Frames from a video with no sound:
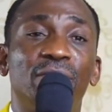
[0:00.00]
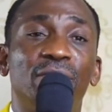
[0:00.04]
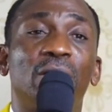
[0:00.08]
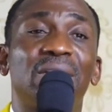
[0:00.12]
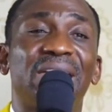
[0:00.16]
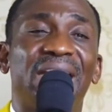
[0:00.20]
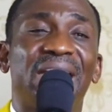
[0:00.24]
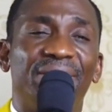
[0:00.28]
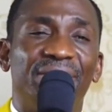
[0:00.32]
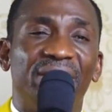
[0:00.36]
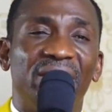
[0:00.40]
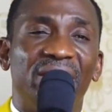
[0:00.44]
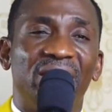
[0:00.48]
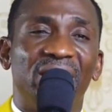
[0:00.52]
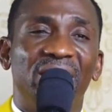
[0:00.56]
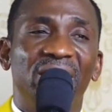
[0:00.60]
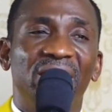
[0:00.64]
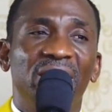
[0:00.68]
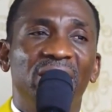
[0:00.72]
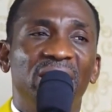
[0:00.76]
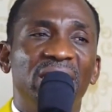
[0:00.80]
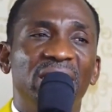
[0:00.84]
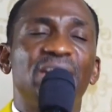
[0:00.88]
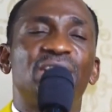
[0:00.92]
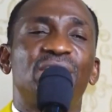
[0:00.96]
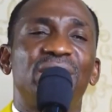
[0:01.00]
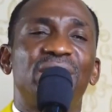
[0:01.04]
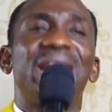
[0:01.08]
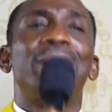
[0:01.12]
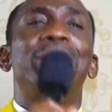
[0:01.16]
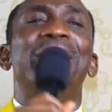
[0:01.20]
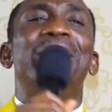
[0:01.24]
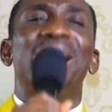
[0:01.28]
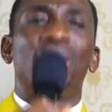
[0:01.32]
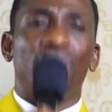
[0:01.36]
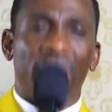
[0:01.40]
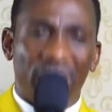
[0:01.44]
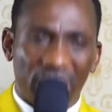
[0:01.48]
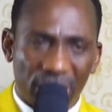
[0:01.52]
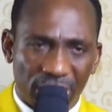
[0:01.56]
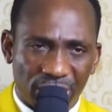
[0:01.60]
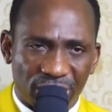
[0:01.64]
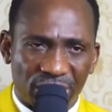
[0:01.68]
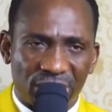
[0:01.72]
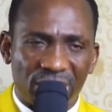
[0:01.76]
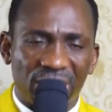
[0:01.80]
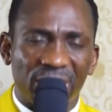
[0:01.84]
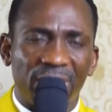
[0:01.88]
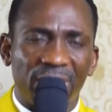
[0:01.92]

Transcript: not given is hereby released.